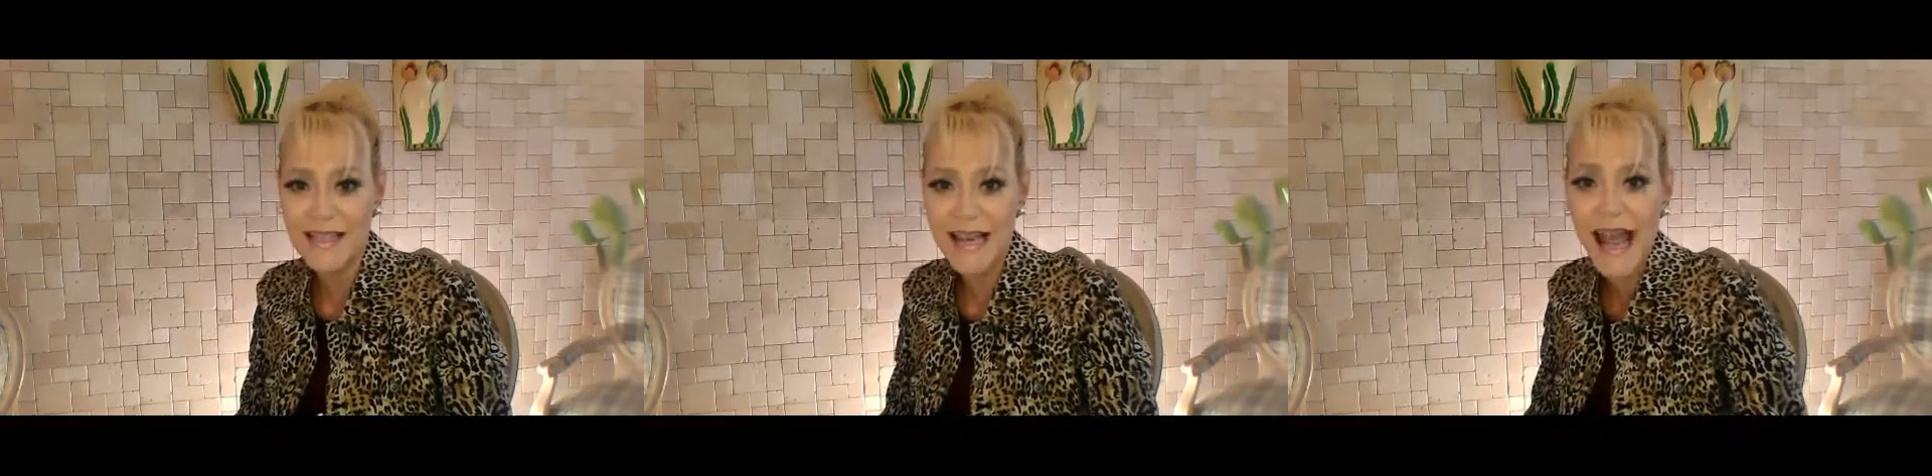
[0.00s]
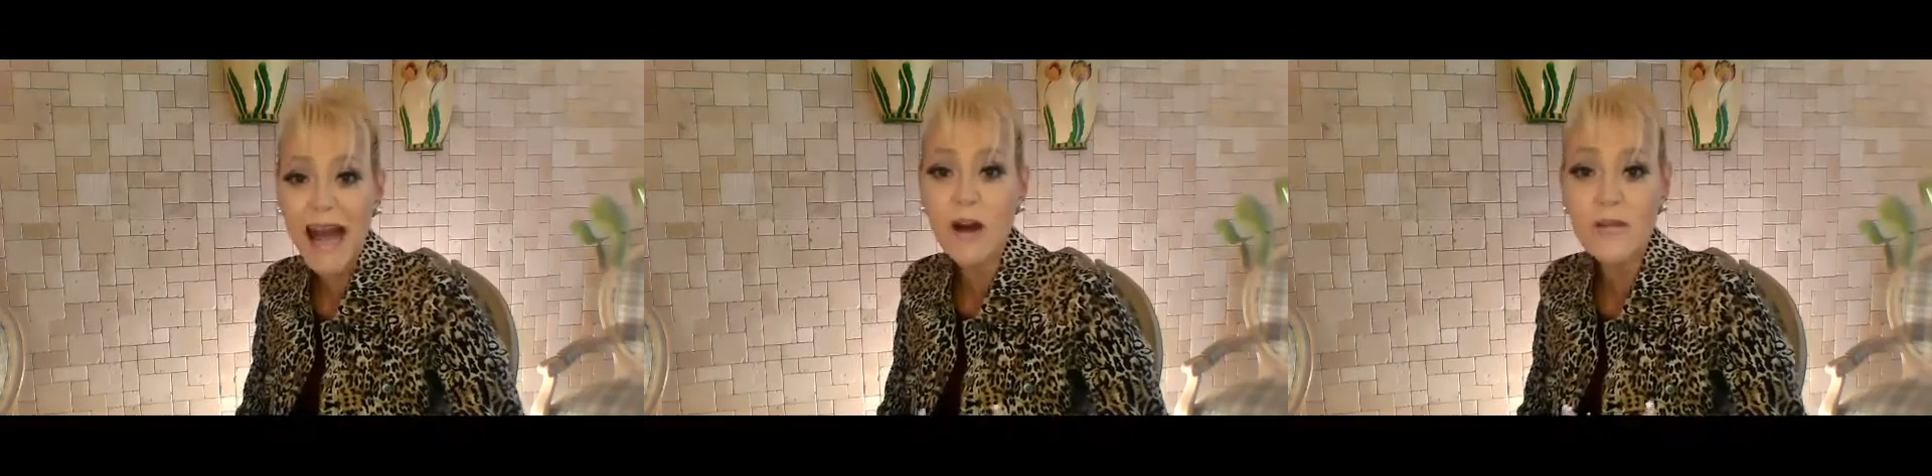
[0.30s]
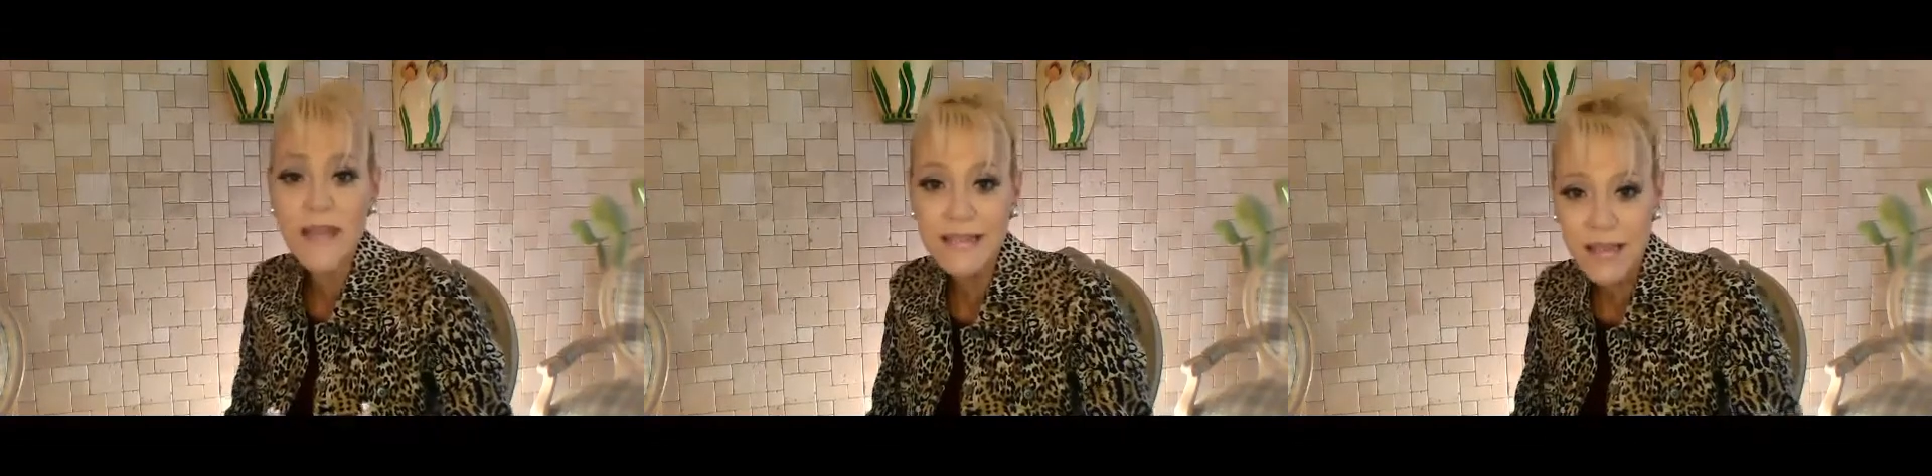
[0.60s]
and
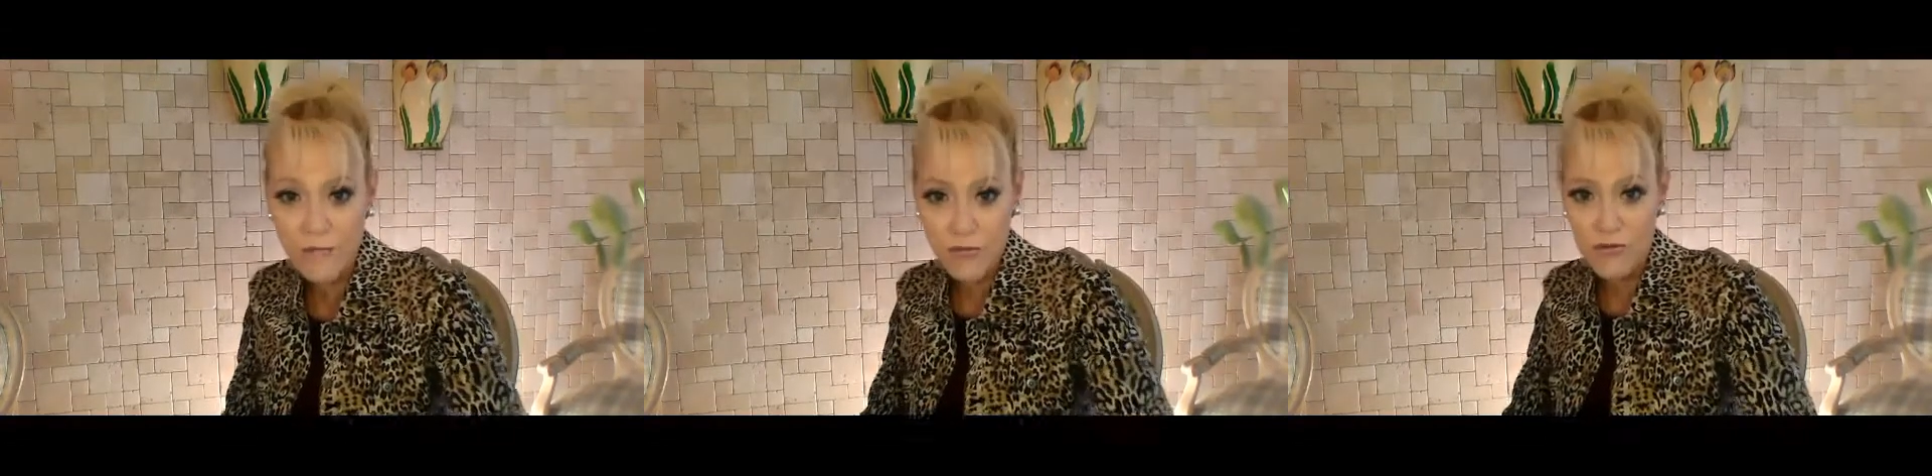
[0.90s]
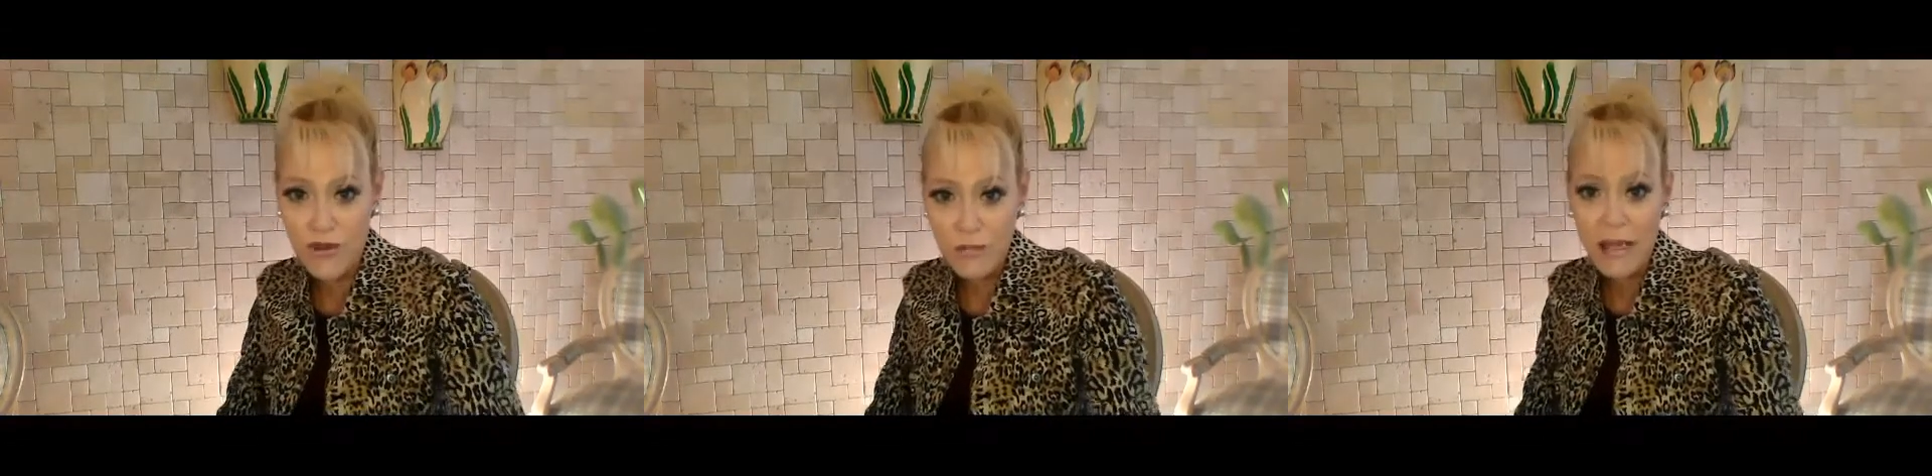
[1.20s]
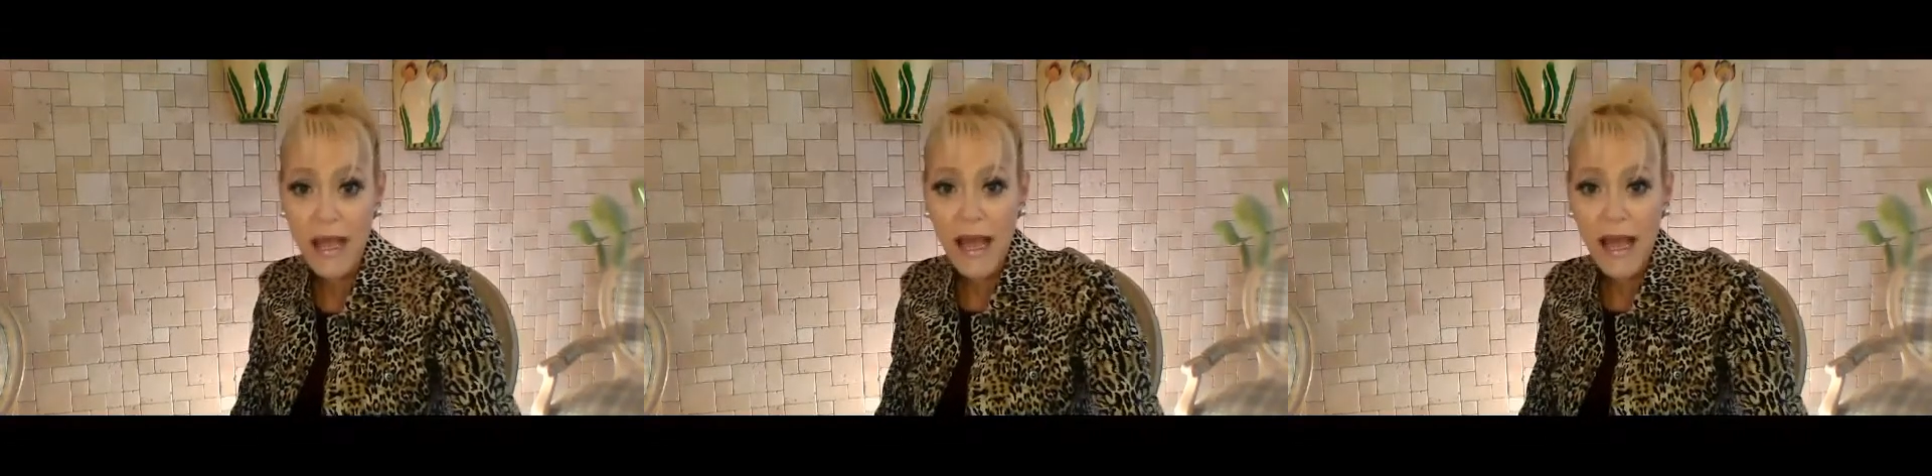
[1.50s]
how they live through them